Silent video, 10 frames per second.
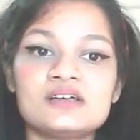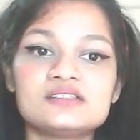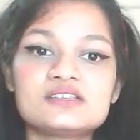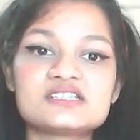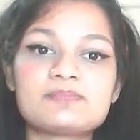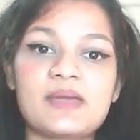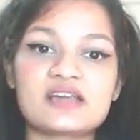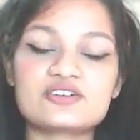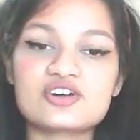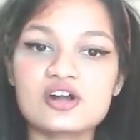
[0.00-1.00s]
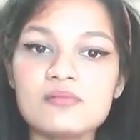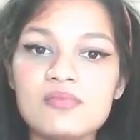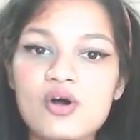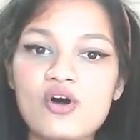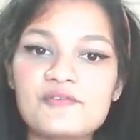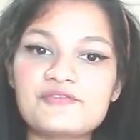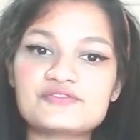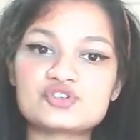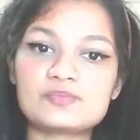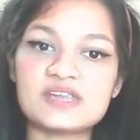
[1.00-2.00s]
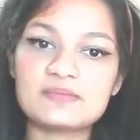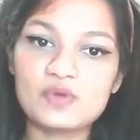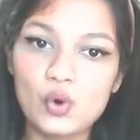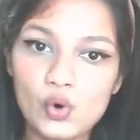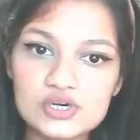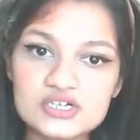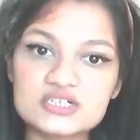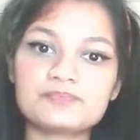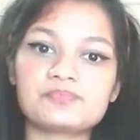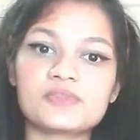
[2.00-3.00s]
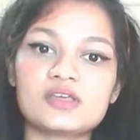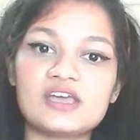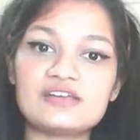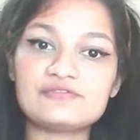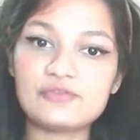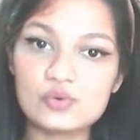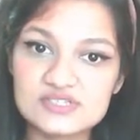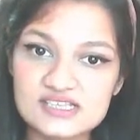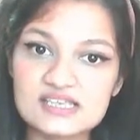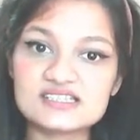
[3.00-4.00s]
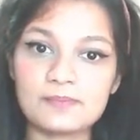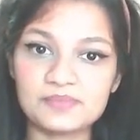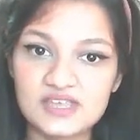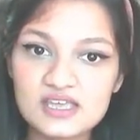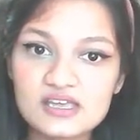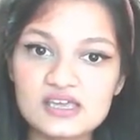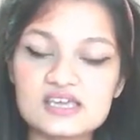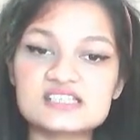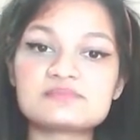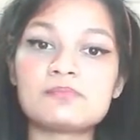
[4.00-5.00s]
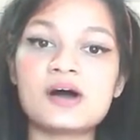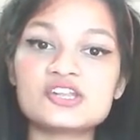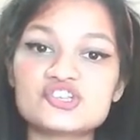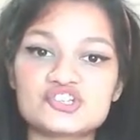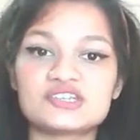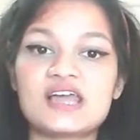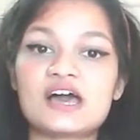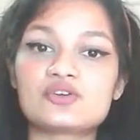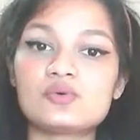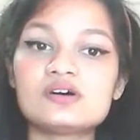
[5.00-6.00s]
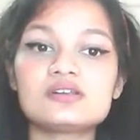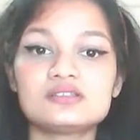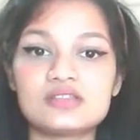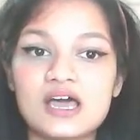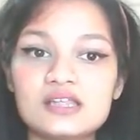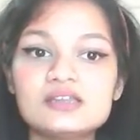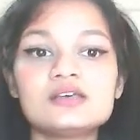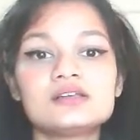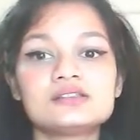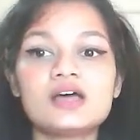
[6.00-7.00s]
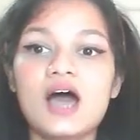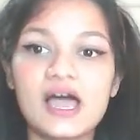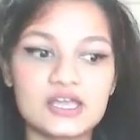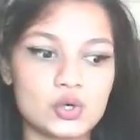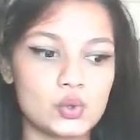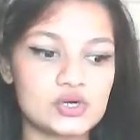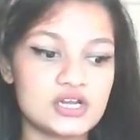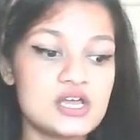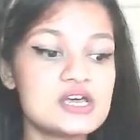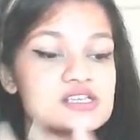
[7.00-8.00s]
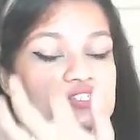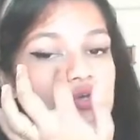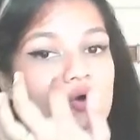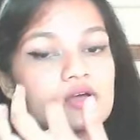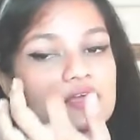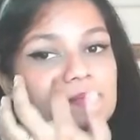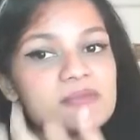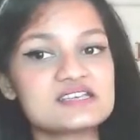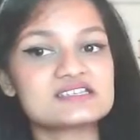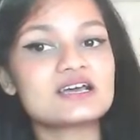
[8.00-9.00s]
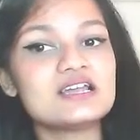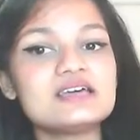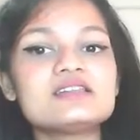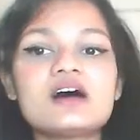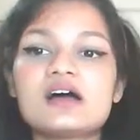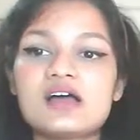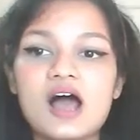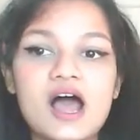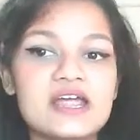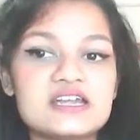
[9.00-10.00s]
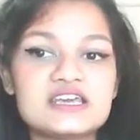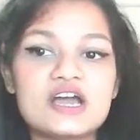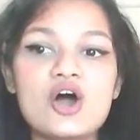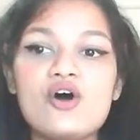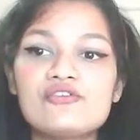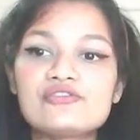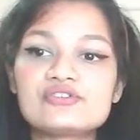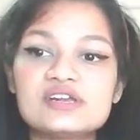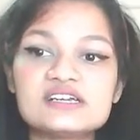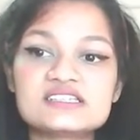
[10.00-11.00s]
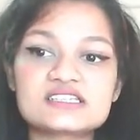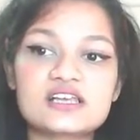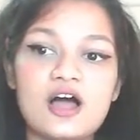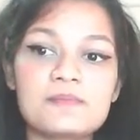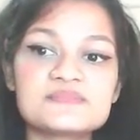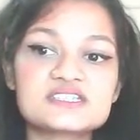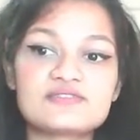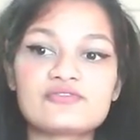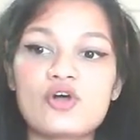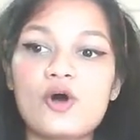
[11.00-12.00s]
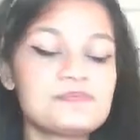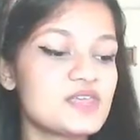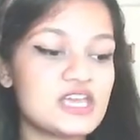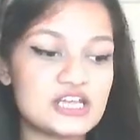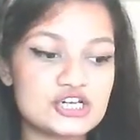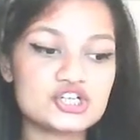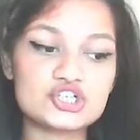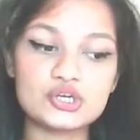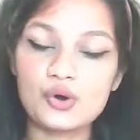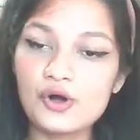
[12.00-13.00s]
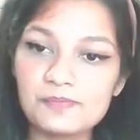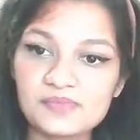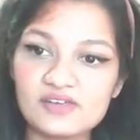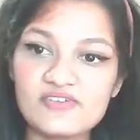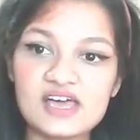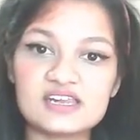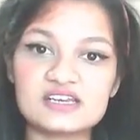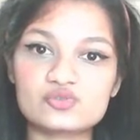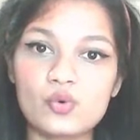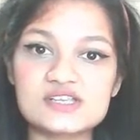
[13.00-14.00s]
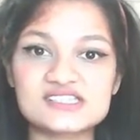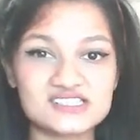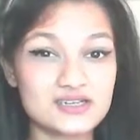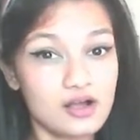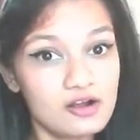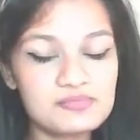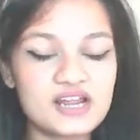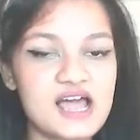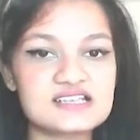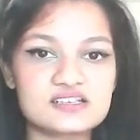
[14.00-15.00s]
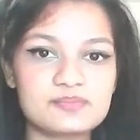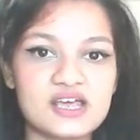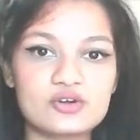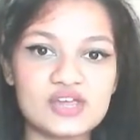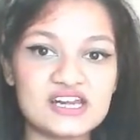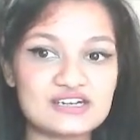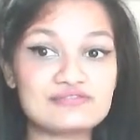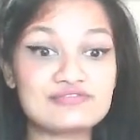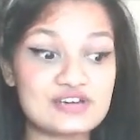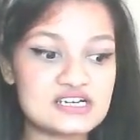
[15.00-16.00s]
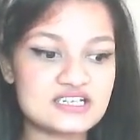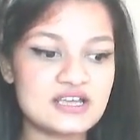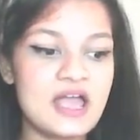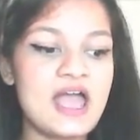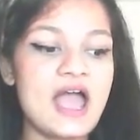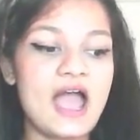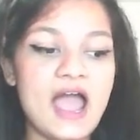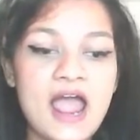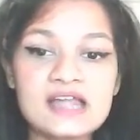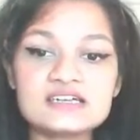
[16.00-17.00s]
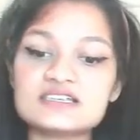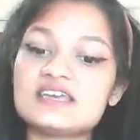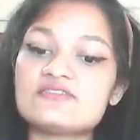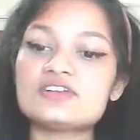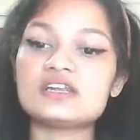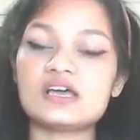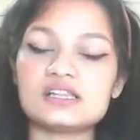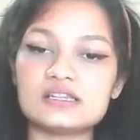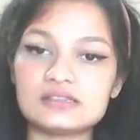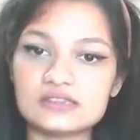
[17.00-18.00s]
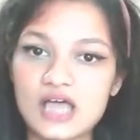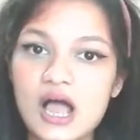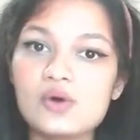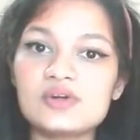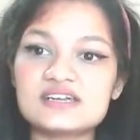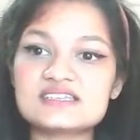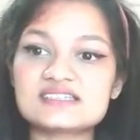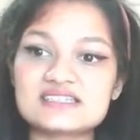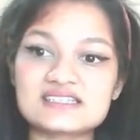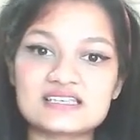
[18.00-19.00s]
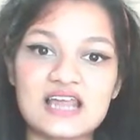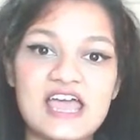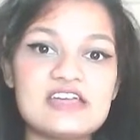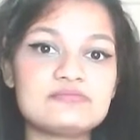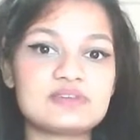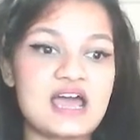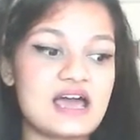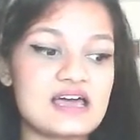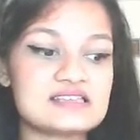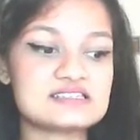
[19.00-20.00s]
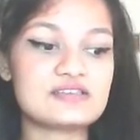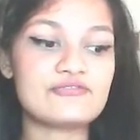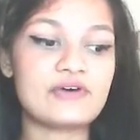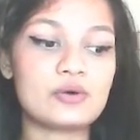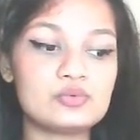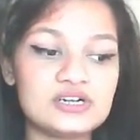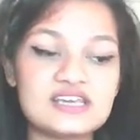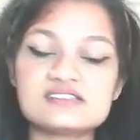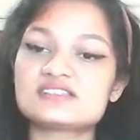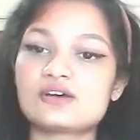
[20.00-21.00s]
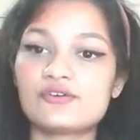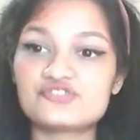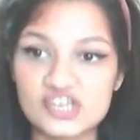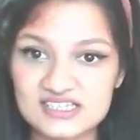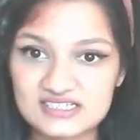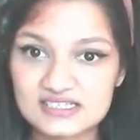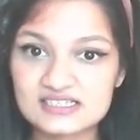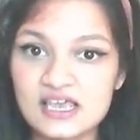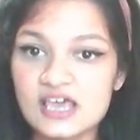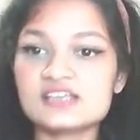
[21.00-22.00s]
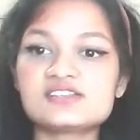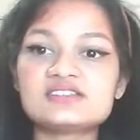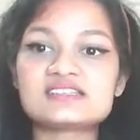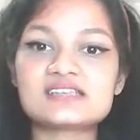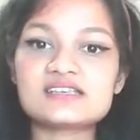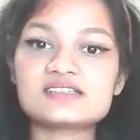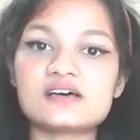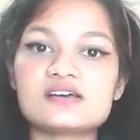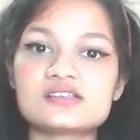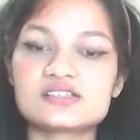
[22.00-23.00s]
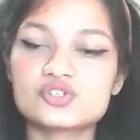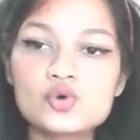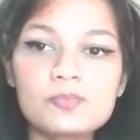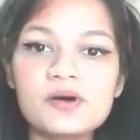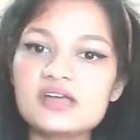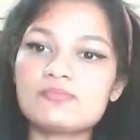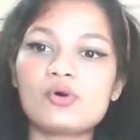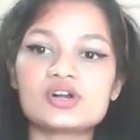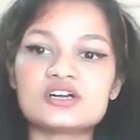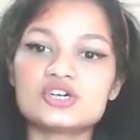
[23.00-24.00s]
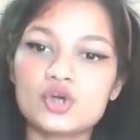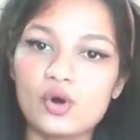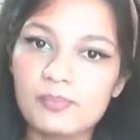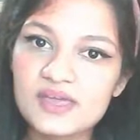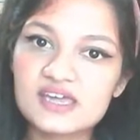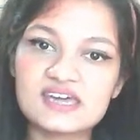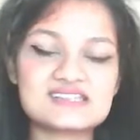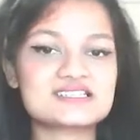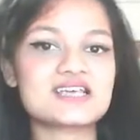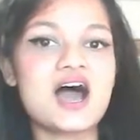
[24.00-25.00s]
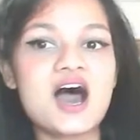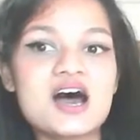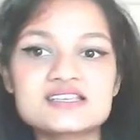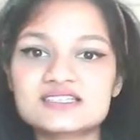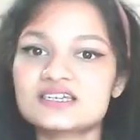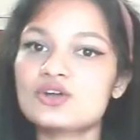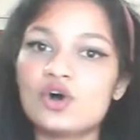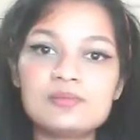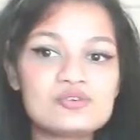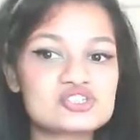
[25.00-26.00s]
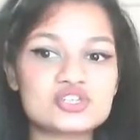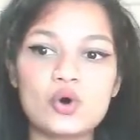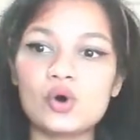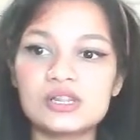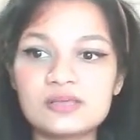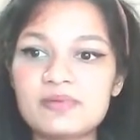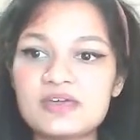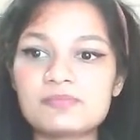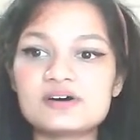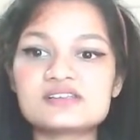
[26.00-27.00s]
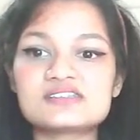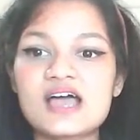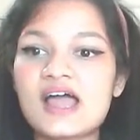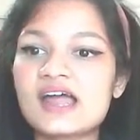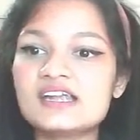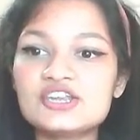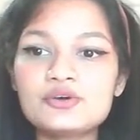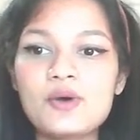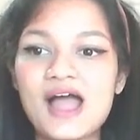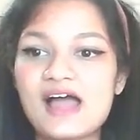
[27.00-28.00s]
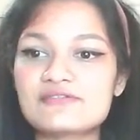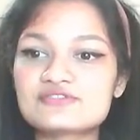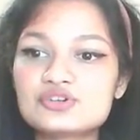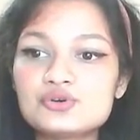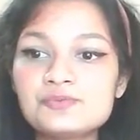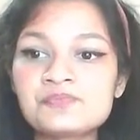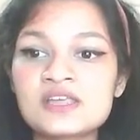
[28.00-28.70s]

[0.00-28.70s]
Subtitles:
the spectrum of Supreme Court enforcing something is much narrower than the High Court. So basically, the idea of writs comes from the English law, where it was termed as a prerogative writ, and even now it is described as the fountains of justice. So this is a super important topic. It's asked in almost all the papers, and you have to